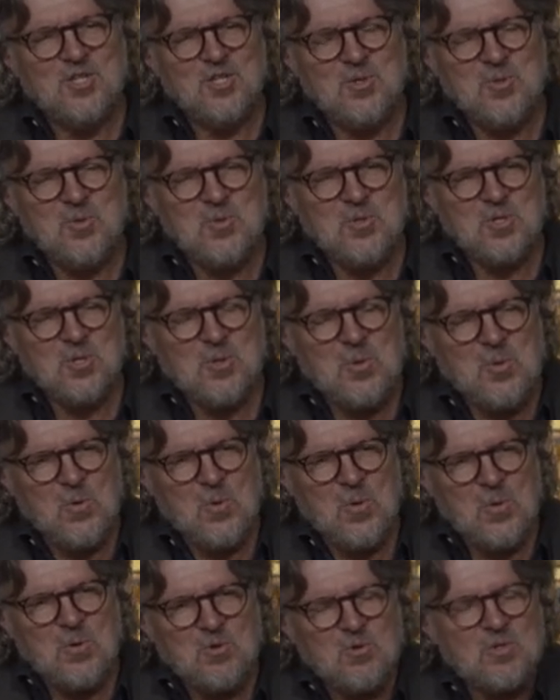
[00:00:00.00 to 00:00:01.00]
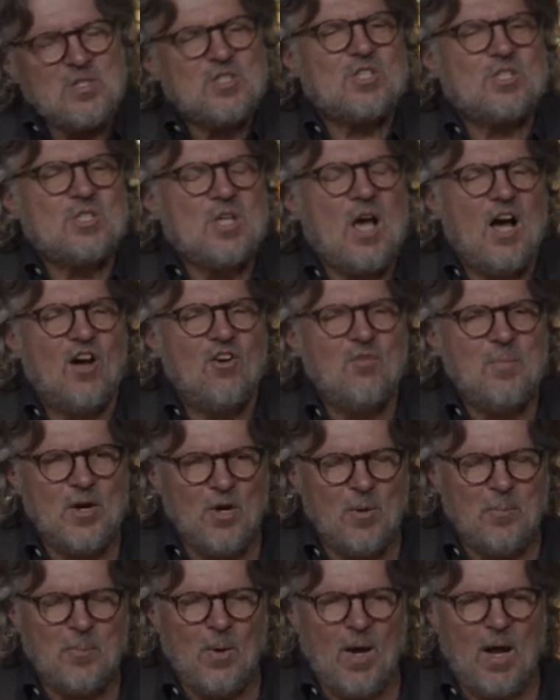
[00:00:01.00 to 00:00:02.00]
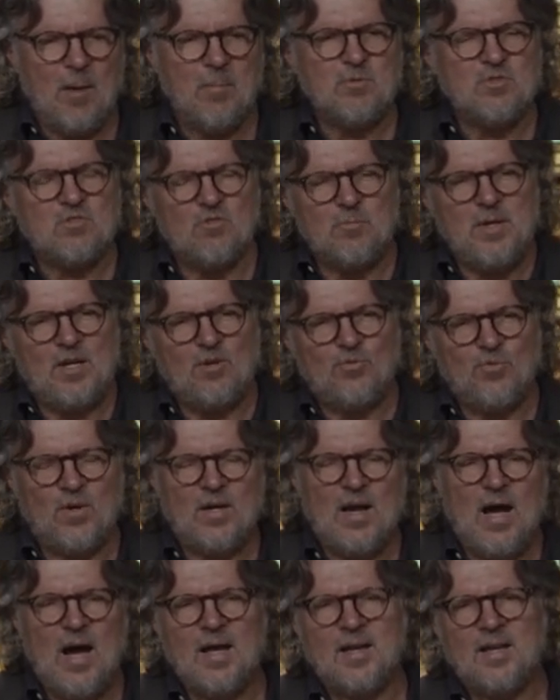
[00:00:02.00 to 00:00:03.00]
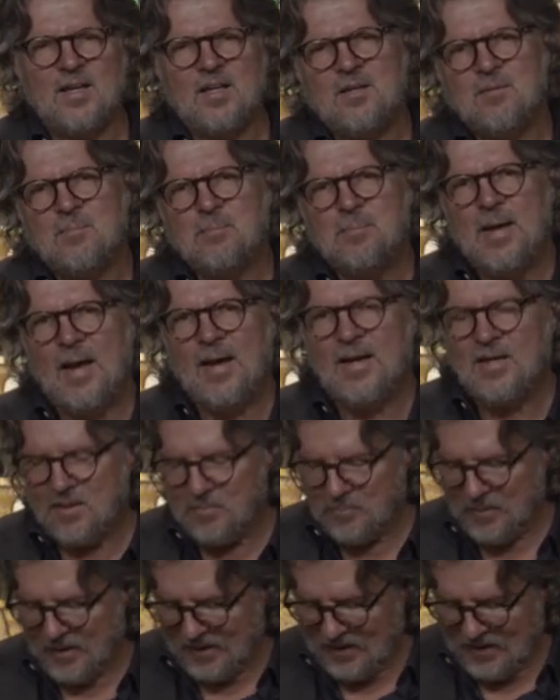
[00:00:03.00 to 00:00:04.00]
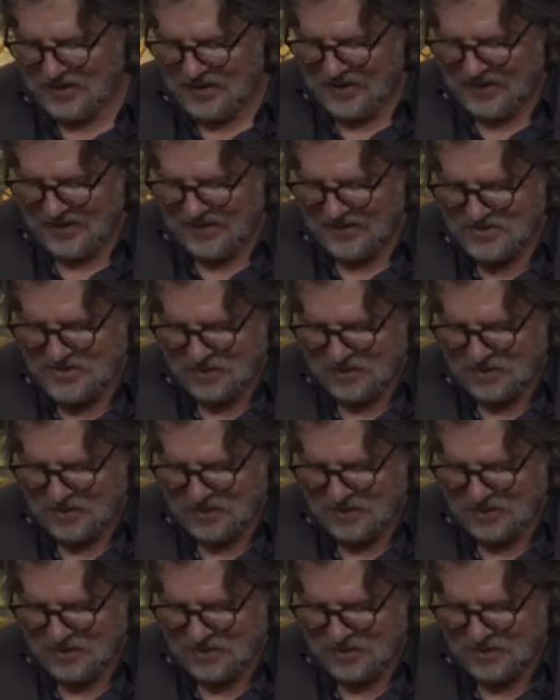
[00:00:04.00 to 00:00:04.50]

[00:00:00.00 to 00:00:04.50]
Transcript: to, to solve my own problems of being forgotten and abandoned by God.